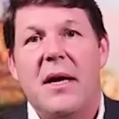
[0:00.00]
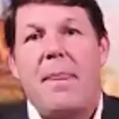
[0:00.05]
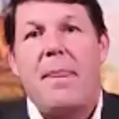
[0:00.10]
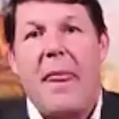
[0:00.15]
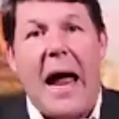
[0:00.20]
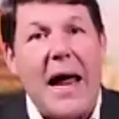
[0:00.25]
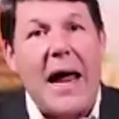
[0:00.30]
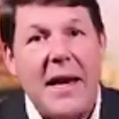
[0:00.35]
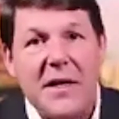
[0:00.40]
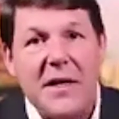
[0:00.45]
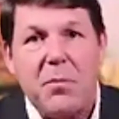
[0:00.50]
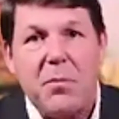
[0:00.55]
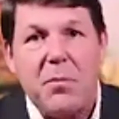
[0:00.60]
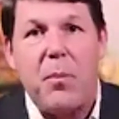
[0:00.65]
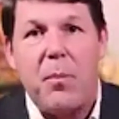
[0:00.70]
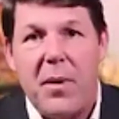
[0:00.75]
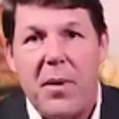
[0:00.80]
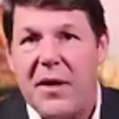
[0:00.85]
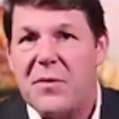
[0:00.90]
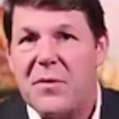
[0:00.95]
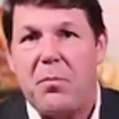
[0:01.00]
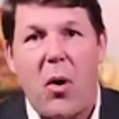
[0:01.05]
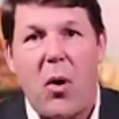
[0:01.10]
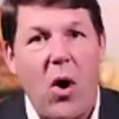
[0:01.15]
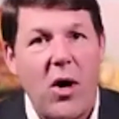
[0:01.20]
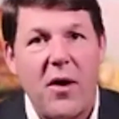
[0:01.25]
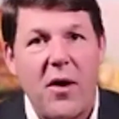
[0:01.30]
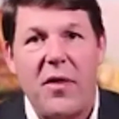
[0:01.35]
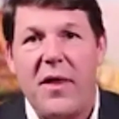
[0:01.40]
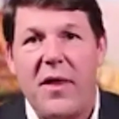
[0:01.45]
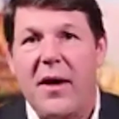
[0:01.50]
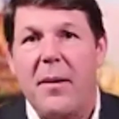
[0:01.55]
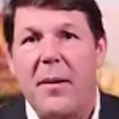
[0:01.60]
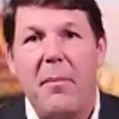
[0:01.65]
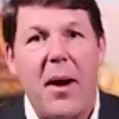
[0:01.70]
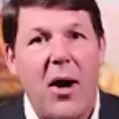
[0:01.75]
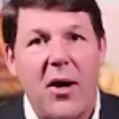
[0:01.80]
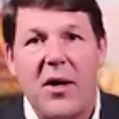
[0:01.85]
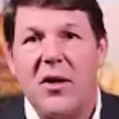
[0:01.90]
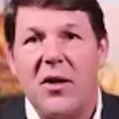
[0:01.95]
That is as part of the
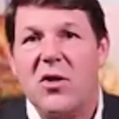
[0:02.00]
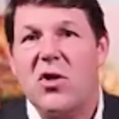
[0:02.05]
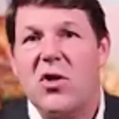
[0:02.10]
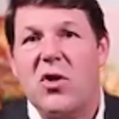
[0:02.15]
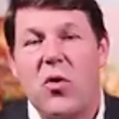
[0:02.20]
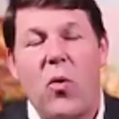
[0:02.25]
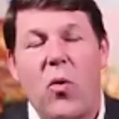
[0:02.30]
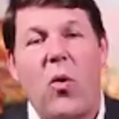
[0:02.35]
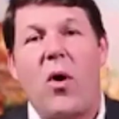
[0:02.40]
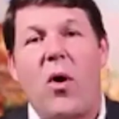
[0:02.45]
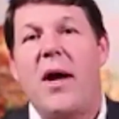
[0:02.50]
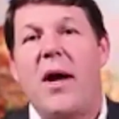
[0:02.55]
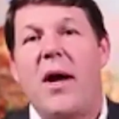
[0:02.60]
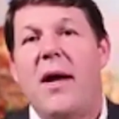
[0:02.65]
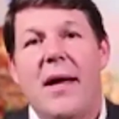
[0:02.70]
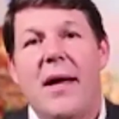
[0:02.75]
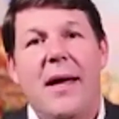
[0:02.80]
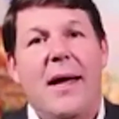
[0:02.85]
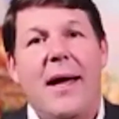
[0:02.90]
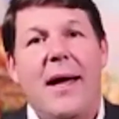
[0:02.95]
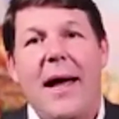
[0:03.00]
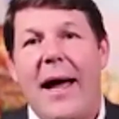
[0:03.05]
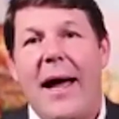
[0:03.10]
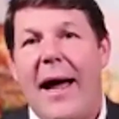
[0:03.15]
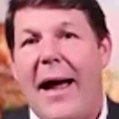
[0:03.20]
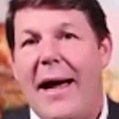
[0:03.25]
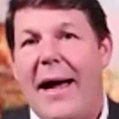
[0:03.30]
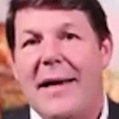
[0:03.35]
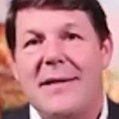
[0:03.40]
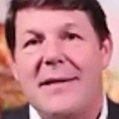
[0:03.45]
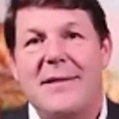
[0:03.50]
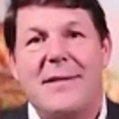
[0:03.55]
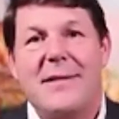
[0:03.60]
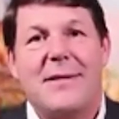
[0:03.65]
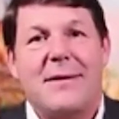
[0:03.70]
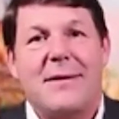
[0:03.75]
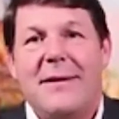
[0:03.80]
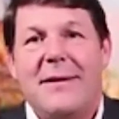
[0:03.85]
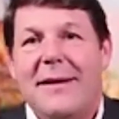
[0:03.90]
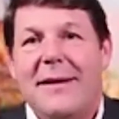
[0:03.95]
American story
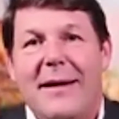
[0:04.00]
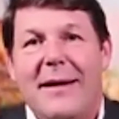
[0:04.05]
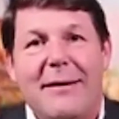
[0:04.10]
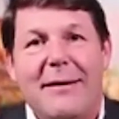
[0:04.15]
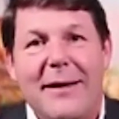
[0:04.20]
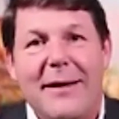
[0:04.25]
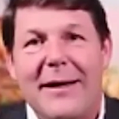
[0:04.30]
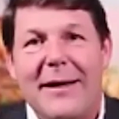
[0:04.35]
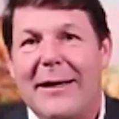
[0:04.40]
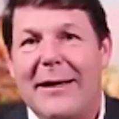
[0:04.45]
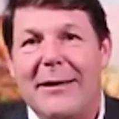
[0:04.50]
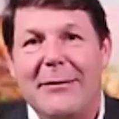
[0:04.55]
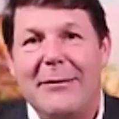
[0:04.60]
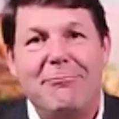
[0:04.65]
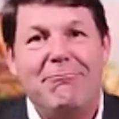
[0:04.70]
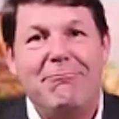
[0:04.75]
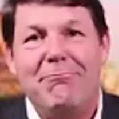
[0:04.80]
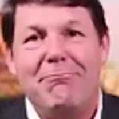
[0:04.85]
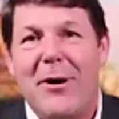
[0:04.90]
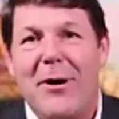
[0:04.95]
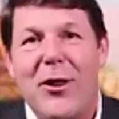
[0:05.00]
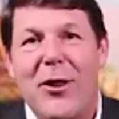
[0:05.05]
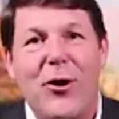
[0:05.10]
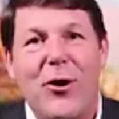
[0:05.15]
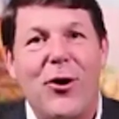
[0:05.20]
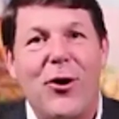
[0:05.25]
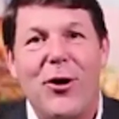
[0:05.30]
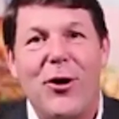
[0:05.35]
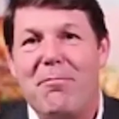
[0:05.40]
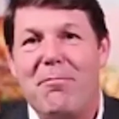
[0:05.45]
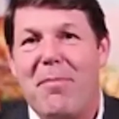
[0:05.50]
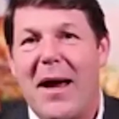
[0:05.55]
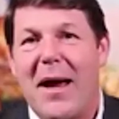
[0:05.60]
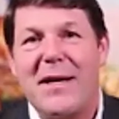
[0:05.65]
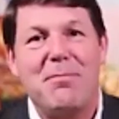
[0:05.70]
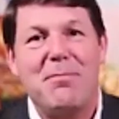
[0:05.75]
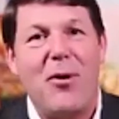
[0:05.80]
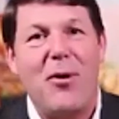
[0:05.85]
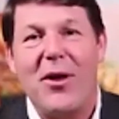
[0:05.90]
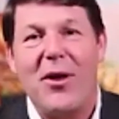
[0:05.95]
as motherhood,
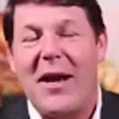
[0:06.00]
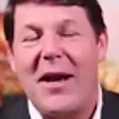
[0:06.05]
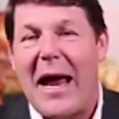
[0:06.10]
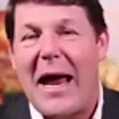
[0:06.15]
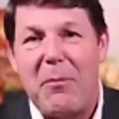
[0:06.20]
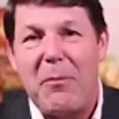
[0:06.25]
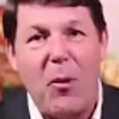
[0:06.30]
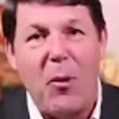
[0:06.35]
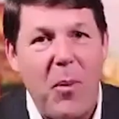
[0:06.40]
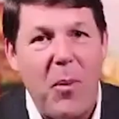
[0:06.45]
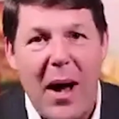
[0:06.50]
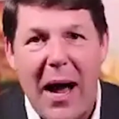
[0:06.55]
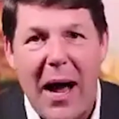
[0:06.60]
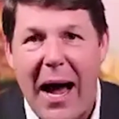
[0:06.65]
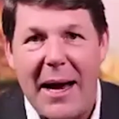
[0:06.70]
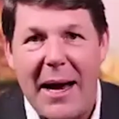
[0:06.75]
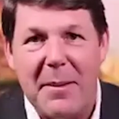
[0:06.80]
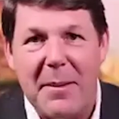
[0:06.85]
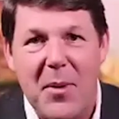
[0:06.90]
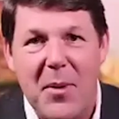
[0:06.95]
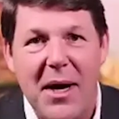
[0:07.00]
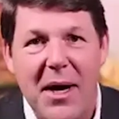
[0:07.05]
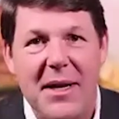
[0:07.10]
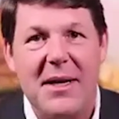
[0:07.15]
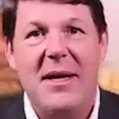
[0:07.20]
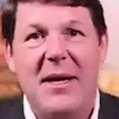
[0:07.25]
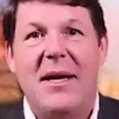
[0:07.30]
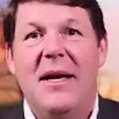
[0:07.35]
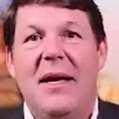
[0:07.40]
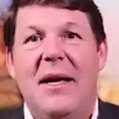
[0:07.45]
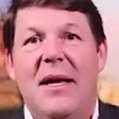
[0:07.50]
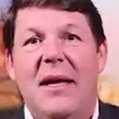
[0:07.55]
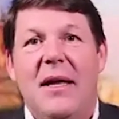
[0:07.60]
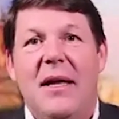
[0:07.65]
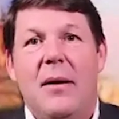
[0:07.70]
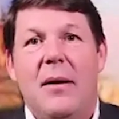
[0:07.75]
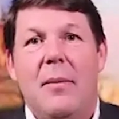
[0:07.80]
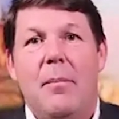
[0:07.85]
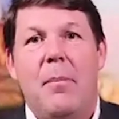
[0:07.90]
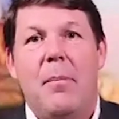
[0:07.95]
baseball, and apple pie. But
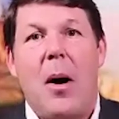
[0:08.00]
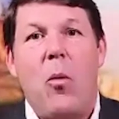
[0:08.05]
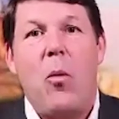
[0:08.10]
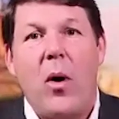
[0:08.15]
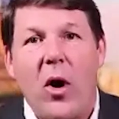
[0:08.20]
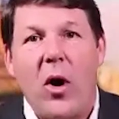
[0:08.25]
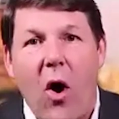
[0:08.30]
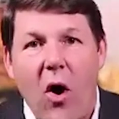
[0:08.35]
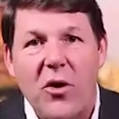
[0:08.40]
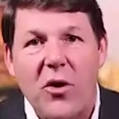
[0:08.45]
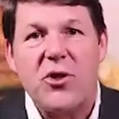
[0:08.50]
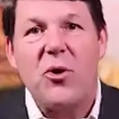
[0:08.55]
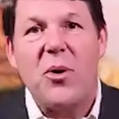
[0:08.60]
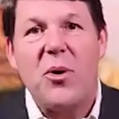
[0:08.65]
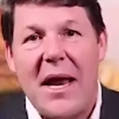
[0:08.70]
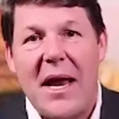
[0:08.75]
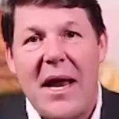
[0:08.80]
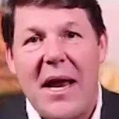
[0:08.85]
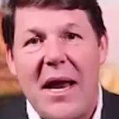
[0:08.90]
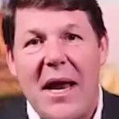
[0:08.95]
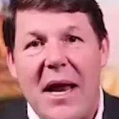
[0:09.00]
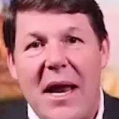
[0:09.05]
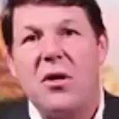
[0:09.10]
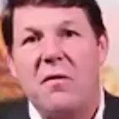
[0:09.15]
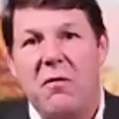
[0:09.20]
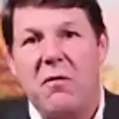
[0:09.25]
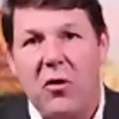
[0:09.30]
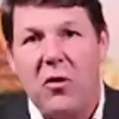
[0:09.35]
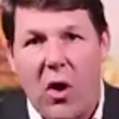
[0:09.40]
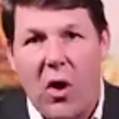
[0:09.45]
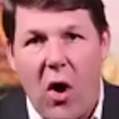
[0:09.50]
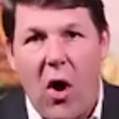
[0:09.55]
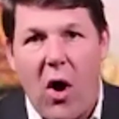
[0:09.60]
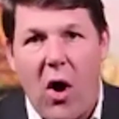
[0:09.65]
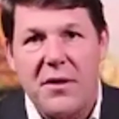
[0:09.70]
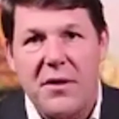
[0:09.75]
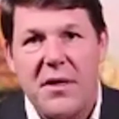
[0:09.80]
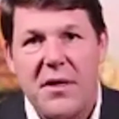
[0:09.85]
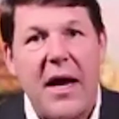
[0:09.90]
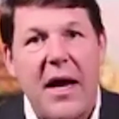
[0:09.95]
we're also a nation of
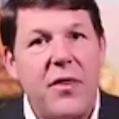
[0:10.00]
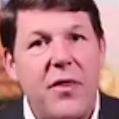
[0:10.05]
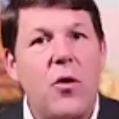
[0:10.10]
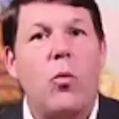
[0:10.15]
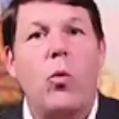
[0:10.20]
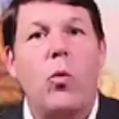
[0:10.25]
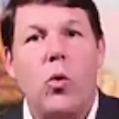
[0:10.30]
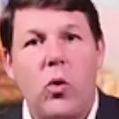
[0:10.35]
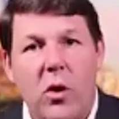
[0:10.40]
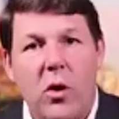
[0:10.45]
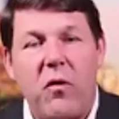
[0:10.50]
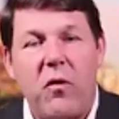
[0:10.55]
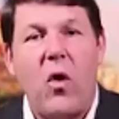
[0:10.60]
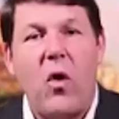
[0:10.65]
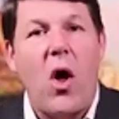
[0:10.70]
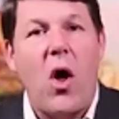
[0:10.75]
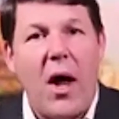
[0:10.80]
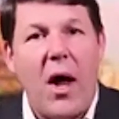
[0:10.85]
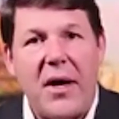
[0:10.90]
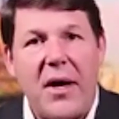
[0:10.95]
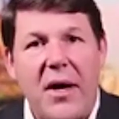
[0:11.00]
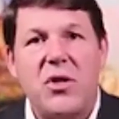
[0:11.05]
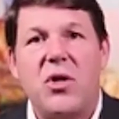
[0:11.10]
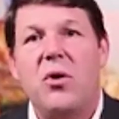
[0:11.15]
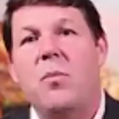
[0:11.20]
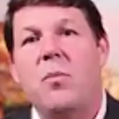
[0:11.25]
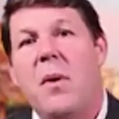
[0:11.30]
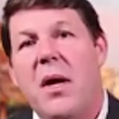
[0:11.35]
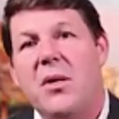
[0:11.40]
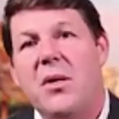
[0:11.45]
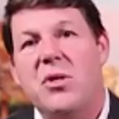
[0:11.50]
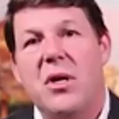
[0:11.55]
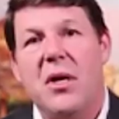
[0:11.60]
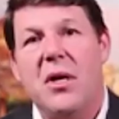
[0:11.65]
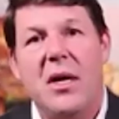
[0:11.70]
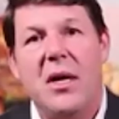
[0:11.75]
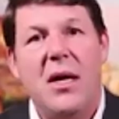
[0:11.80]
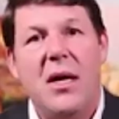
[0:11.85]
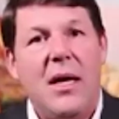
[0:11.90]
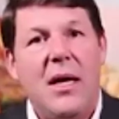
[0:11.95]
laws. And the rule of law, as you
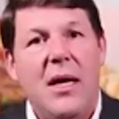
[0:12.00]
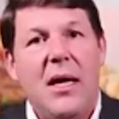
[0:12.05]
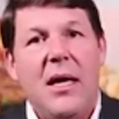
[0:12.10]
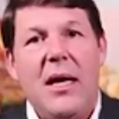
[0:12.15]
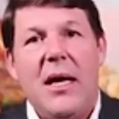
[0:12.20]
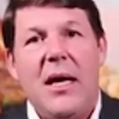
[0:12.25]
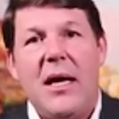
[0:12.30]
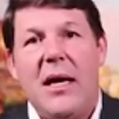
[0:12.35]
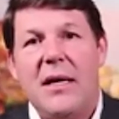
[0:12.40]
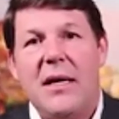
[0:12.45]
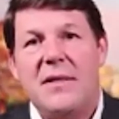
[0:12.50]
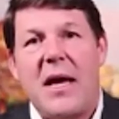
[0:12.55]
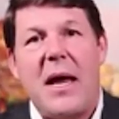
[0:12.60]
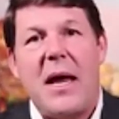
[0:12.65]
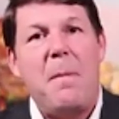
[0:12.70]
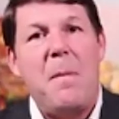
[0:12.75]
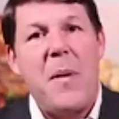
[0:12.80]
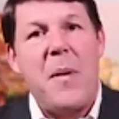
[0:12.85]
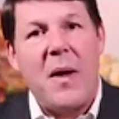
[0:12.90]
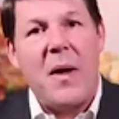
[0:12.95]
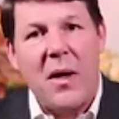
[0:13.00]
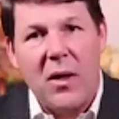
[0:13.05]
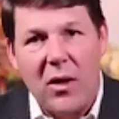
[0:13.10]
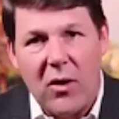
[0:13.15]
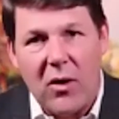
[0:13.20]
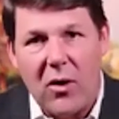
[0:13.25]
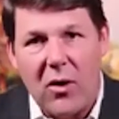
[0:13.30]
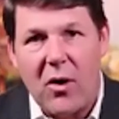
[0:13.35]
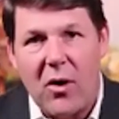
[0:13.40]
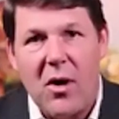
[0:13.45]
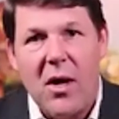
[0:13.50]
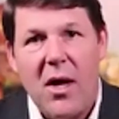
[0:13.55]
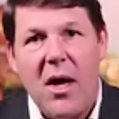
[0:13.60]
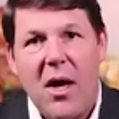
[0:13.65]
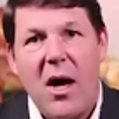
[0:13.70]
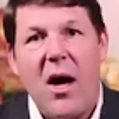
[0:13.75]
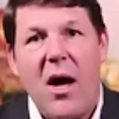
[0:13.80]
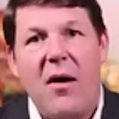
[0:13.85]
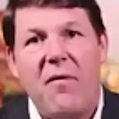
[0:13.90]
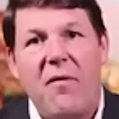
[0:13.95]
mentioned, is a pillar
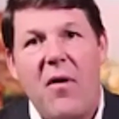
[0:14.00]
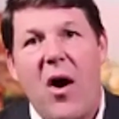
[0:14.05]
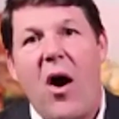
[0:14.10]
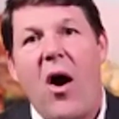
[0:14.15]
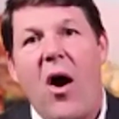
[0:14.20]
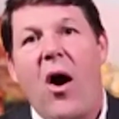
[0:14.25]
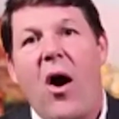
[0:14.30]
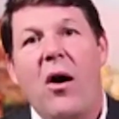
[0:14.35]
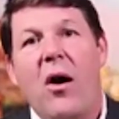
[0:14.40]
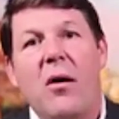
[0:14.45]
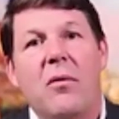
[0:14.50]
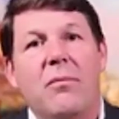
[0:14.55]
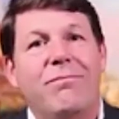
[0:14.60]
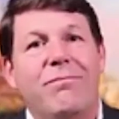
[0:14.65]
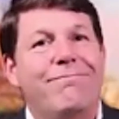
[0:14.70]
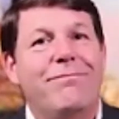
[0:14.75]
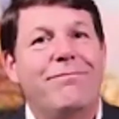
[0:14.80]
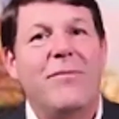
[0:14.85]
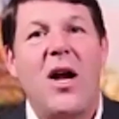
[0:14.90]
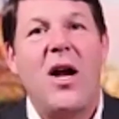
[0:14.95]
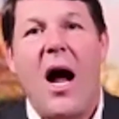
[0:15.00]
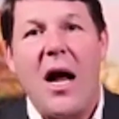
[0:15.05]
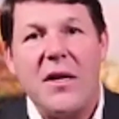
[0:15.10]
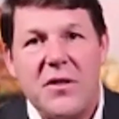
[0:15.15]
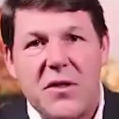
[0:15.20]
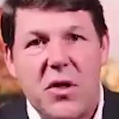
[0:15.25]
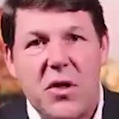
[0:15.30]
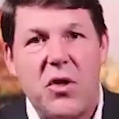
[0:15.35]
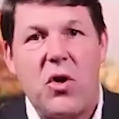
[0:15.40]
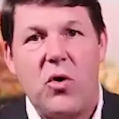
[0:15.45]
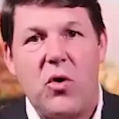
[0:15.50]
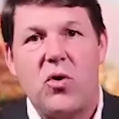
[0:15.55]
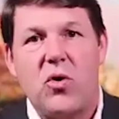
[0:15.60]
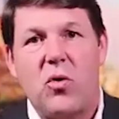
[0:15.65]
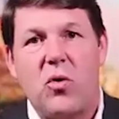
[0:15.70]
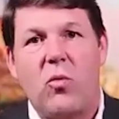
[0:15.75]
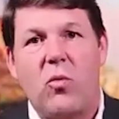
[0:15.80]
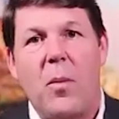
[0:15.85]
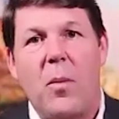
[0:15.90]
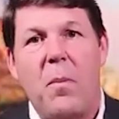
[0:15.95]
of our
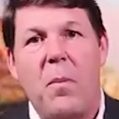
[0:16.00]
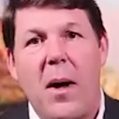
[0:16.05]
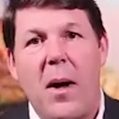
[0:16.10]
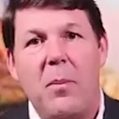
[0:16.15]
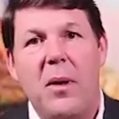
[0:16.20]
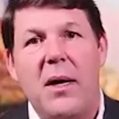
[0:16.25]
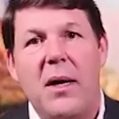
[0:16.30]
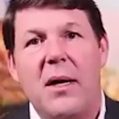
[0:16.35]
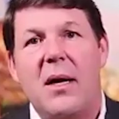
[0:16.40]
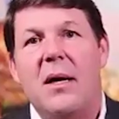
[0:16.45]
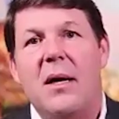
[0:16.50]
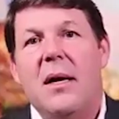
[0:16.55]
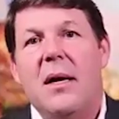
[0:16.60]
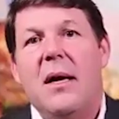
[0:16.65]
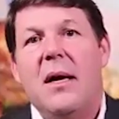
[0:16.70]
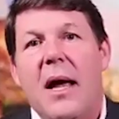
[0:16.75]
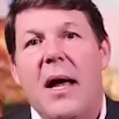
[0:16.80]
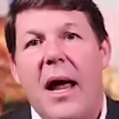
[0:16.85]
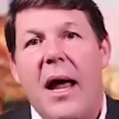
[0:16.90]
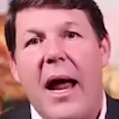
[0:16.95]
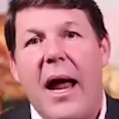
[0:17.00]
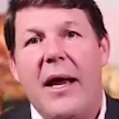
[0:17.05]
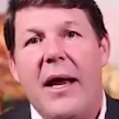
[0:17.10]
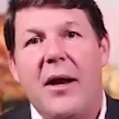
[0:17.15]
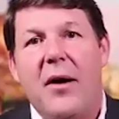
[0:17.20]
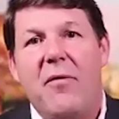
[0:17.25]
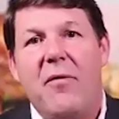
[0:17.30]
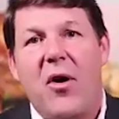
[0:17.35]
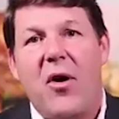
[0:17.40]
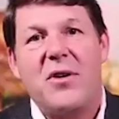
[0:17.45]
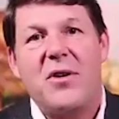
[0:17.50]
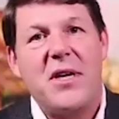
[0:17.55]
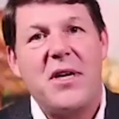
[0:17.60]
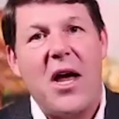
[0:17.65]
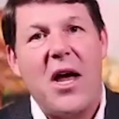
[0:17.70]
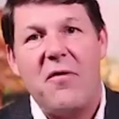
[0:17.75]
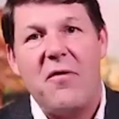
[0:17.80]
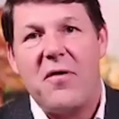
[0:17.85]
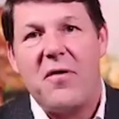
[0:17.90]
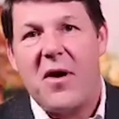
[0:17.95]
constitutional republic and of our
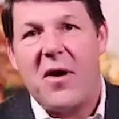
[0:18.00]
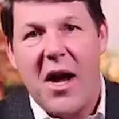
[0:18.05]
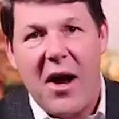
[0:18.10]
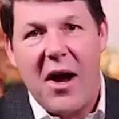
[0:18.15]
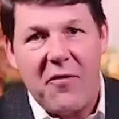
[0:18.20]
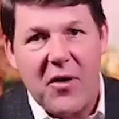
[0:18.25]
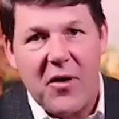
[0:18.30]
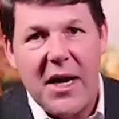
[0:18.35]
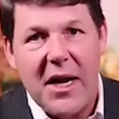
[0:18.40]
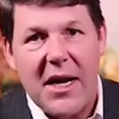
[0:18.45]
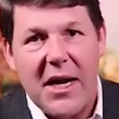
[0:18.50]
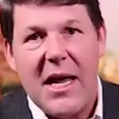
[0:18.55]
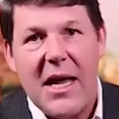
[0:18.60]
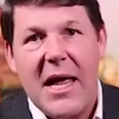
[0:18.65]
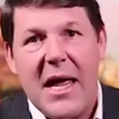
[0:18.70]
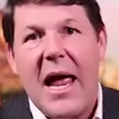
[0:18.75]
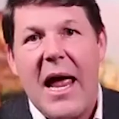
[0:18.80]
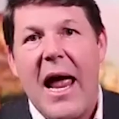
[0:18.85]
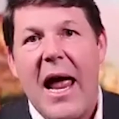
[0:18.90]
self-governing.